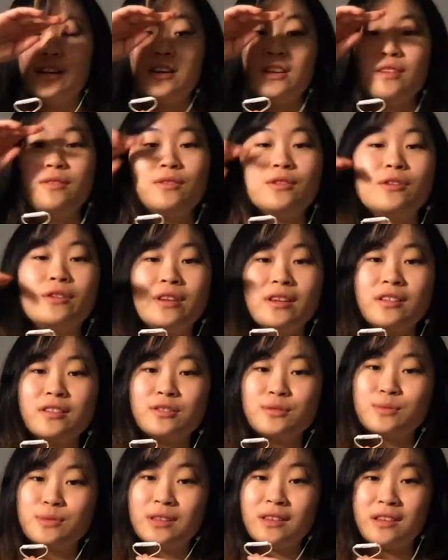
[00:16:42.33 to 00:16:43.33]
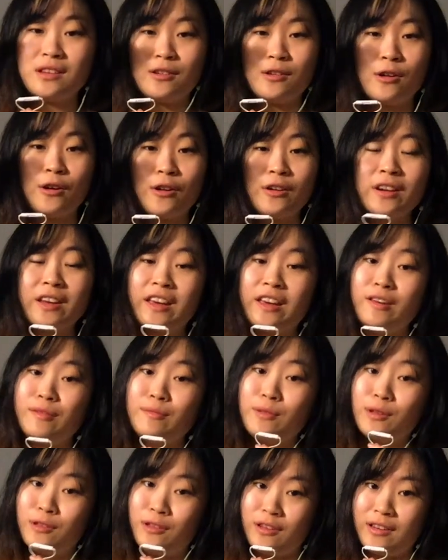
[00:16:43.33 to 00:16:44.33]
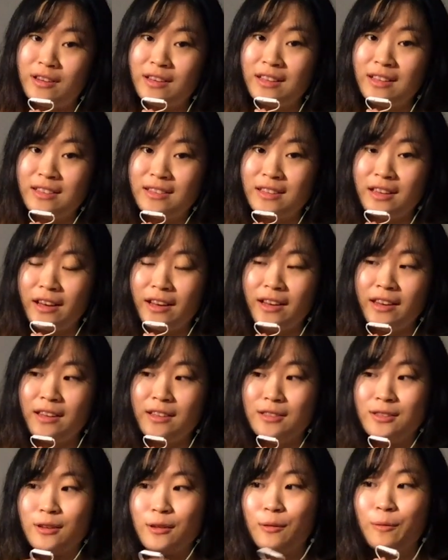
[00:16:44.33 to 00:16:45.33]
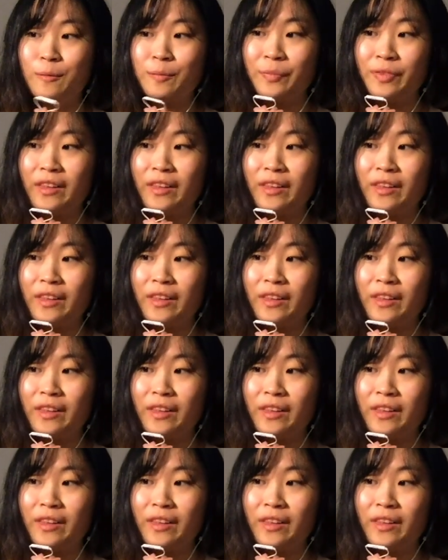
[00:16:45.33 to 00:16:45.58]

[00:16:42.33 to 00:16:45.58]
Even though English wasn't that hard, it gave me a lot of anxiety, so